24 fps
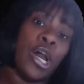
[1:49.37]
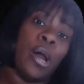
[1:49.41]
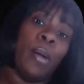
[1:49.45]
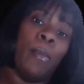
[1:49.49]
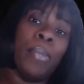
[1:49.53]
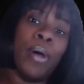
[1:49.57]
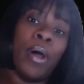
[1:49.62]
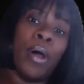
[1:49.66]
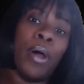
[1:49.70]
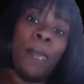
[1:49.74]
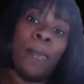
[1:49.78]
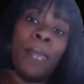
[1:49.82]

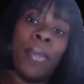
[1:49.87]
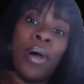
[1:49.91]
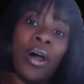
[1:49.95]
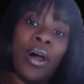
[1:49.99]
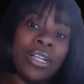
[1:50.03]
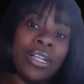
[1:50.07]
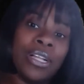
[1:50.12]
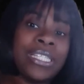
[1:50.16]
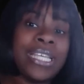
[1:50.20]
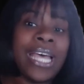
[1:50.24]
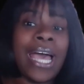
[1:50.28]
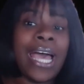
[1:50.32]
but
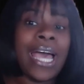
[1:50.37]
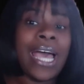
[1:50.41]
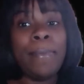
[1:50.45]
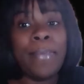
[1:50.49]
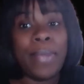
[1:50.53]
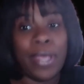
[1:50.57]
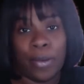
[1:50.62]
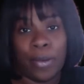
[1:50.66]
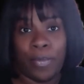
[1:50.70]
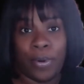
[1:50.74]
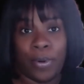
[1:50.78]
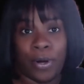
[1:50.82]

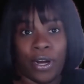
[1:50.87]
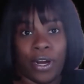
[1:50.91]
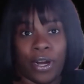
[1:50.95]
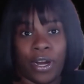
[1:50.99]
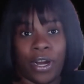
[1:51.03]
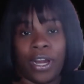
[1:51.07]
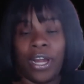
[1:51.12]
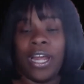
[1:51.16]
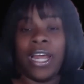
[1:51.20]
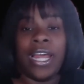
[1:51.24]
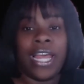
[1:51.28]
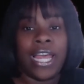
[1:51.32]

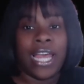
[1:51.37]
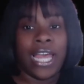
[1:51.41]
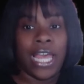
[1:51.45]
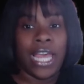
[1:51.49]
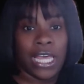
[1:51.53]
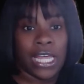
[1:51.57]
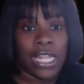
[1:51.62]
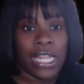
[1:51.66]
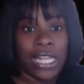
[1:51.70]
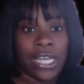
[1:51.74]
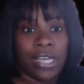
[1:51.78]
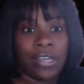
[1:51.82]
multi-member
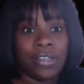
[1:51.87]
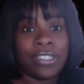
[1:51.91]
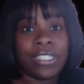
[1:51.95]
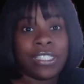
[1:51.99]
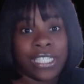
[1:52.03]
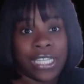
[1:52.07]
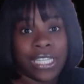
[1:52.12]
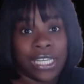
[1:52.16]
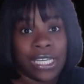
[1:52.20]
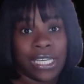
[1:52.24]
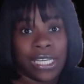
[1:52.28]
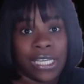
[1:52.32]

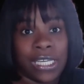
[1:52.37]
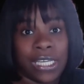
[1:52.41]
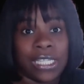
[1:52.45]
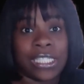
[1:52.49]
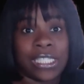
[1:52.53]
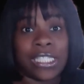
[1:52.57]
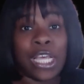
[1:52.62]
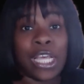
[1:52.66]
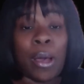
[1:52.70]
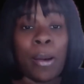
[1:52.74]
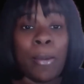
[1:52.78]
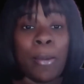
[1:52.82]
LLCs
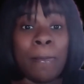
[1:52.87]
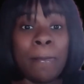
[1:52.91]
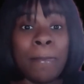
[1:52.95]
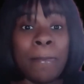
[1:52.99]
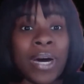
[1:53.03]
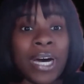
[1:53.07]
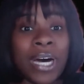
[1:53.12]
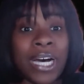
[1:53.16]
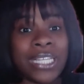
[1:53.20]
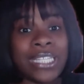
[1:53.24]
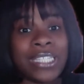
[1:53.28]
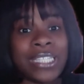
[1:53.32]

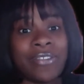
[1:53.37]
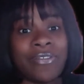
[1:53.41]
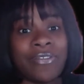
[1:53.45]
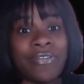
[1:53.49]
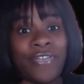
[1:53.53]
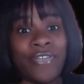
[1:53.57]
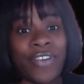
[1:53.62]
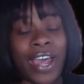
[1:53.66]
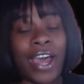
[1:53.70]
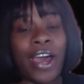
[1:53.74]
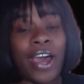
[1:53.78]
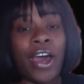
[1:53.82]
must
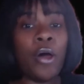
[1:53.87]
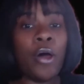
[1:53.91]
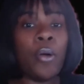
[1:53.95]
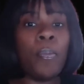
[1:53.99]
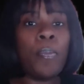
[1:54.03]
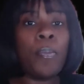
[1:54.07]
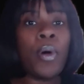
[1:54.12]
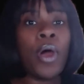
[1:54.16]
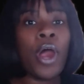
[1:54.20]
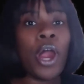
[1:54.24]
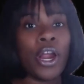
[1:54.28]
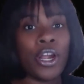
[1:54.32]
file
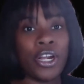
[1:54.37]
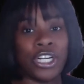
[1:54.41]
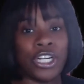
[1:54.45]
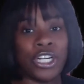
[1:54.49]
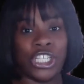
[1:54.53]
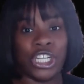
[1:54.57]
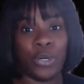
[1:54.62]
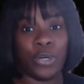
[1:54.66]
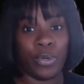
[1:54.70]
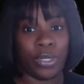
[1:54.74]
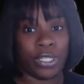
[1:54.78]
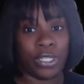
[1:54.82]

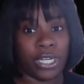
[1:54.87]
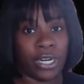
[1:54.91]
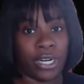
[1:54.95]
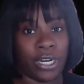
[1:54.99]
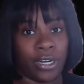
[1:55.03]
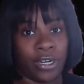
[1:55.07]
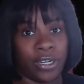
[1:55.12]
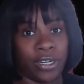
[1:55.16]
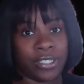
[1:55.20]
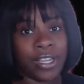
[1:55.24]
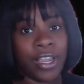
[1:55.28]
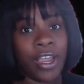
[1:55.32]
partnership
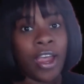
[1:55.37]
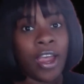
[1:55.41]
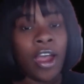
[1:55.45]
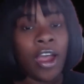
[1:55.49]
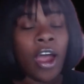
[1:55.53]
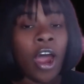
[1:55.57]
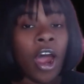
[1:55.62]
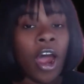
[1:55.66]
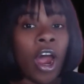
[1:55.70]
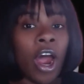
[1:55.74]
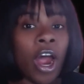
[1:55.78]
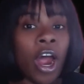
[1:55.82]
returns.
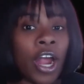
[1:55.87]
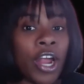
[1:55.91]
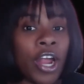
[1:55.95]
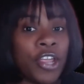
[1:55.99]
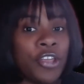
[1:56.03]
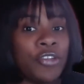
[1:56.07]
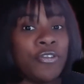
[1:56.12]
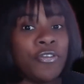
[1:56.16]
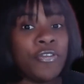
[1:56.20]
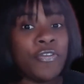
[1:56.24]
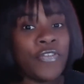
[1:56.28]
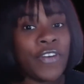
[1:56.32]
Are
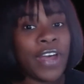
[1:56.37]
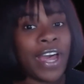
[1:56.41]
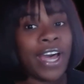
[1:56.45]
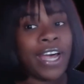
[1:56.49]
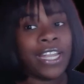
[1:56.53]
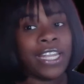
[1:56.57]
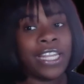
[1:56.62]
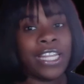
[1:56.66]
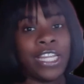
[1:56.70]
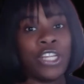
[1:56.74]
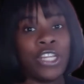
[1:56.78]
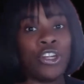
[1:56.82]
you
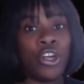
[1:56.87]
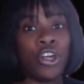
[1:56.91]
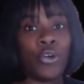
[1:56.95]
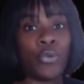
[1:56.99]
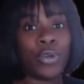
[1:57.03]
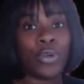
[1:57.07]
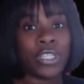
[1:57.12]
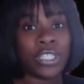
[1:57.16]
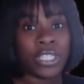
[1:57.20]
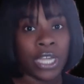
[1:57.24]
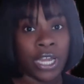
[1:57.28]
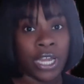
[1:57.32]
filing your
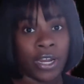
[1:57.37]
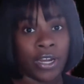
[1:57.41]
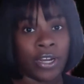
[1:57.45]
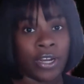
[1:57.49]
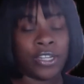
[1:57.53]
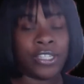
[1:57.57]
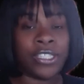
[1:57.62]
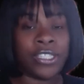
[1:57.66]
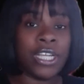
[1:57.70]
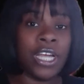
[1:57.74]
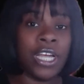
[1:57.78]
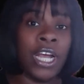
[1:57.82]

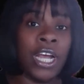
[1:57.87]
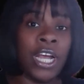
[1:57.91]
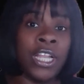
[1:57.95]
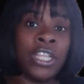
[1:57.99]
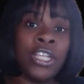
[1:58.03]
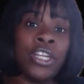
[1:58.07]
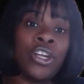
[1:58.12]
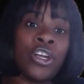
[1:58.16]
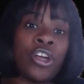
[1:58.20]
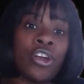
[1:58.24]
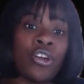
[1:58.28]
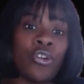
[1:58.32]
returns
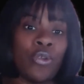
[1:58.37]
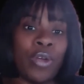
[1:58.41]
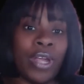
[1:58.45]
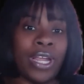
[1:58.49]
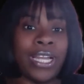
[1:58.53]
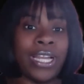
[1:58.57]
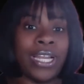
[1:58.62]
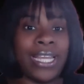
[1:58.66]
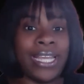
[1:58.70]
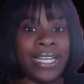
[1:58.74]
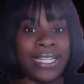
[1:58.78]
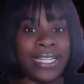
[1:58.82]
under the
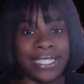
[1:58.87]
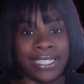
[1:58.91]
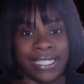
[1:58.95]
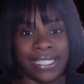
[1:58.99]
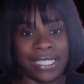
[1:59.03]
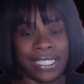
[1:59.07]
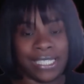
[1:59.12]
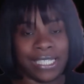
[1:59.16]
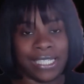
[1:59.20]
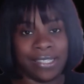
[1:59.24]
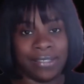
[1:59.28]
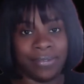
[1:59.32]
correct
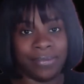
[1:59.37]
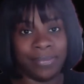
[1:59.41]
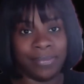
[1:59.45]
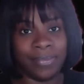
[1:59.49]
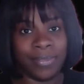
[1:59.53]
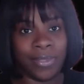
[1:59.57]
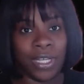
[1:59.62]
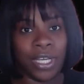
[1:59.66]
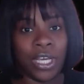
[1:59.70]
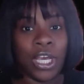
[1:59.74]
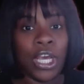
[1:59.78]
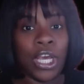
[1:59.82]
entity?
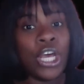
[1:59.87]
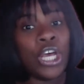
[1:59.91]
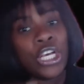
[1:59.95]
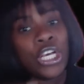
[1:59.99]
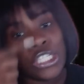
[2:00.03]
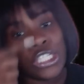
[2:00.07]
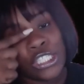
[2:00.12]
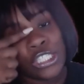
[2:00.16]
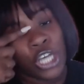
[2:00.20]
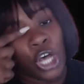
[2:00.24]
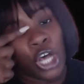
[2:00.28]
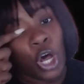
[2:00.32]

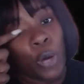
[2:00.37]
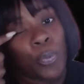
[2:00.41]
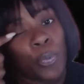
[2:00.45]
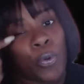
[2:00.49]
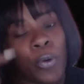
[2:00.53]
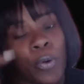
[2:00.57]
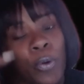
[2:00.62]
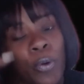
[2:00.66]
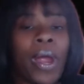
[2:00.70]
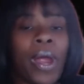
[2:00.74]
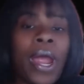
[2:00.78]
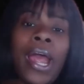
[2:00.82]
Sole
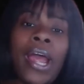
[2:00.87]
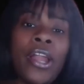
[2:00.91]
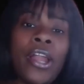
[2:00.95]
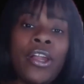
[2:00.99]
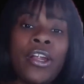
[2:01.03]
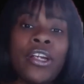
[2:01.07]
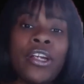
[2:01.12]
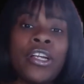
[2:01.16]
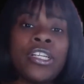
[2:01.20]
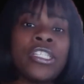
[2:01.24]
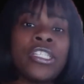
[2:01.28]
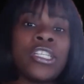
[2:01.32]

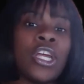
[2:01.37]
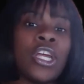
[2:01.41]
proprietors